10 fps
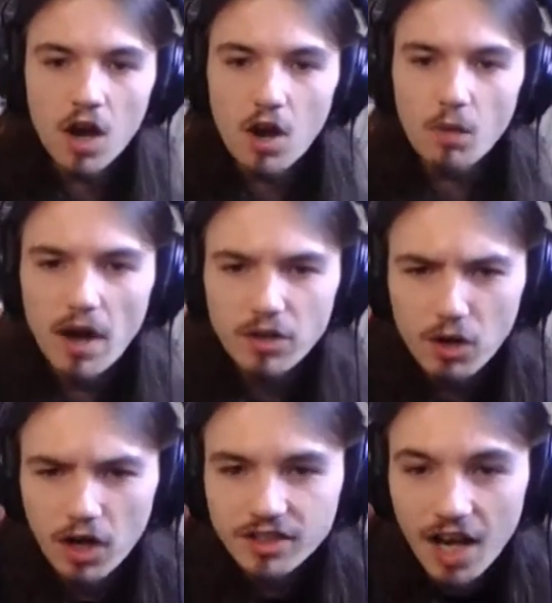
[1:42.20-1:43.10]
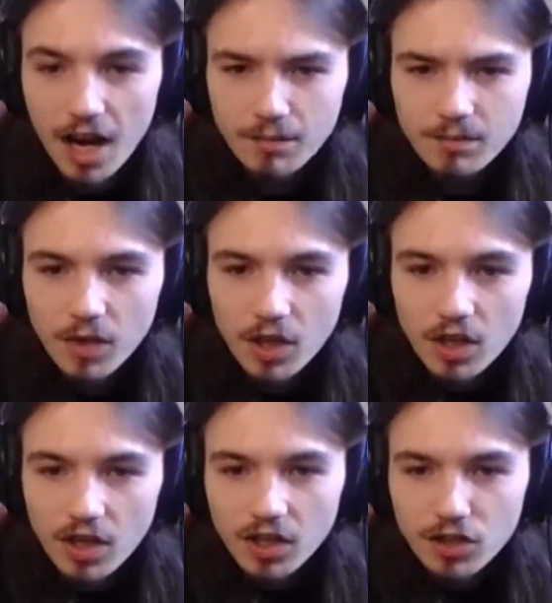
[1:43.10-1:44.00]
Wow, you're on time.
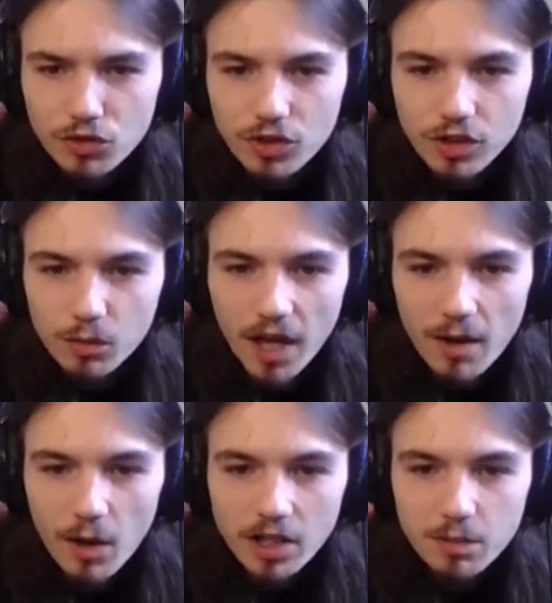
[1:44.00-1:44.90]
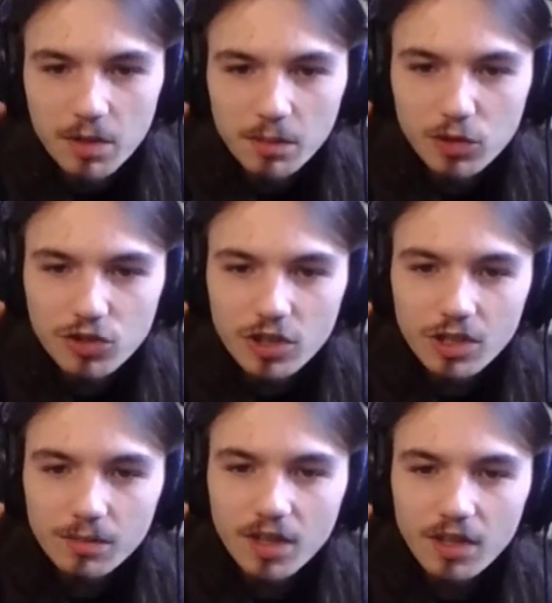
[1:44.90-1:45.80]
Usually when I watch people
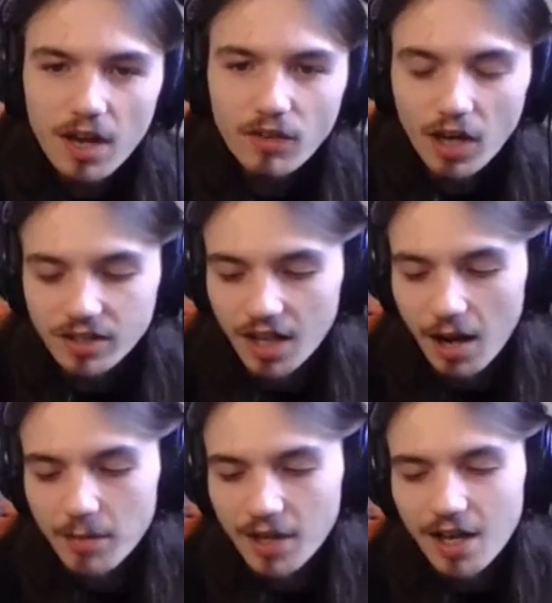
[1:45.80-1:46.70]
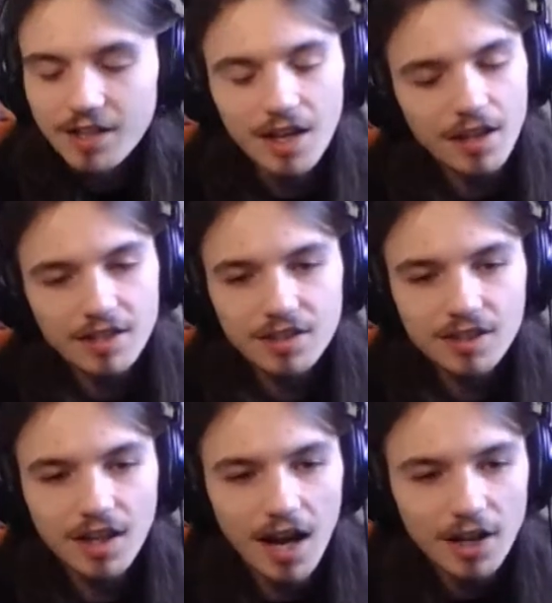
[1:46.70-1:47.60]
stream, they're never on time. Yeah,
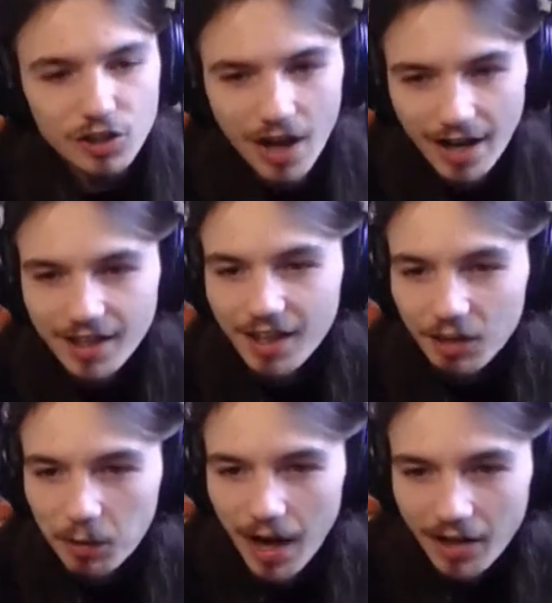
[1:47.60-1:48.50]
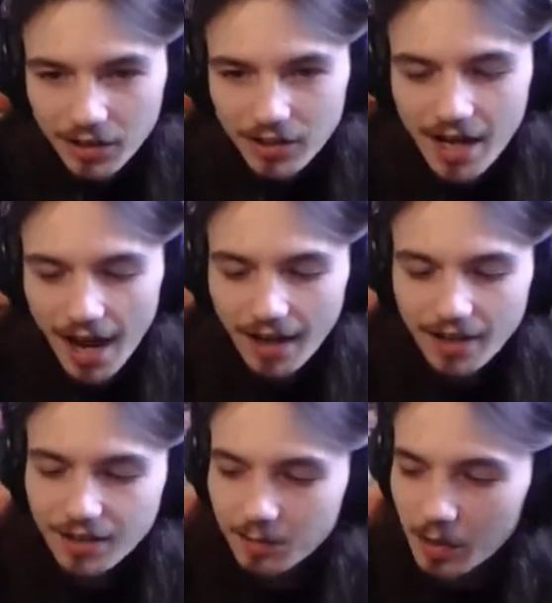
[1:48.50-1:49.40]
I try to get it right on the dot,
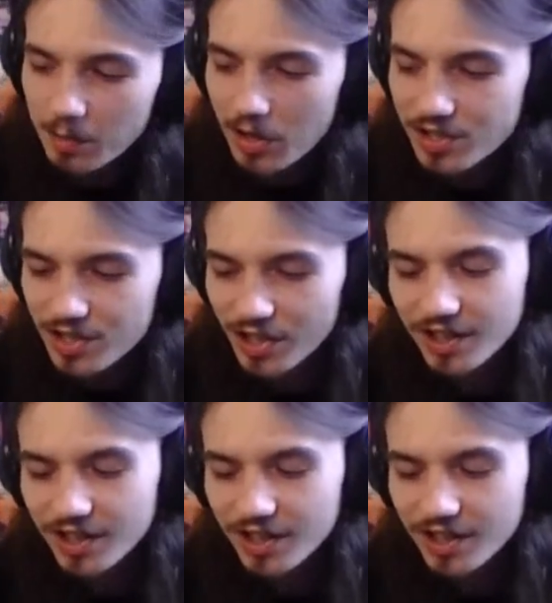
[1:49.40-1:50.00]
me personally.